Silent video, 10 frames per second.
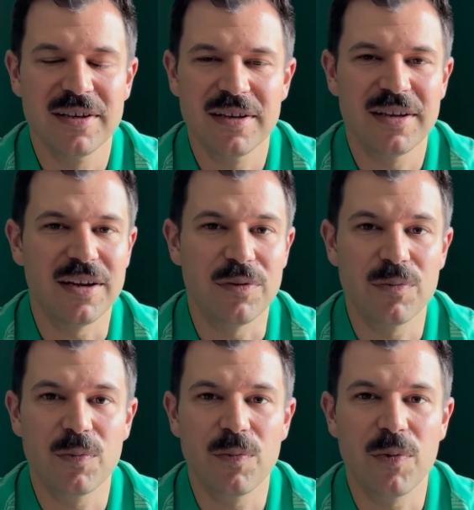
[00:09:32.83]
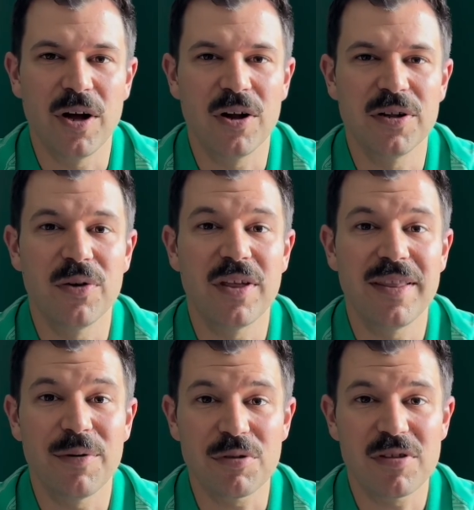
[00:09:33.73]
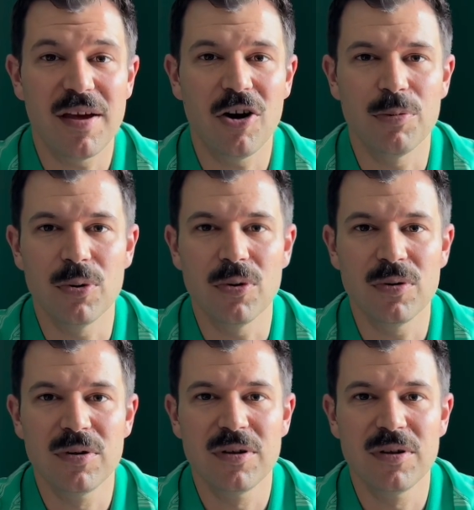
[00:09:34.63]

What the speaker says: you know, we all know that that was terrible.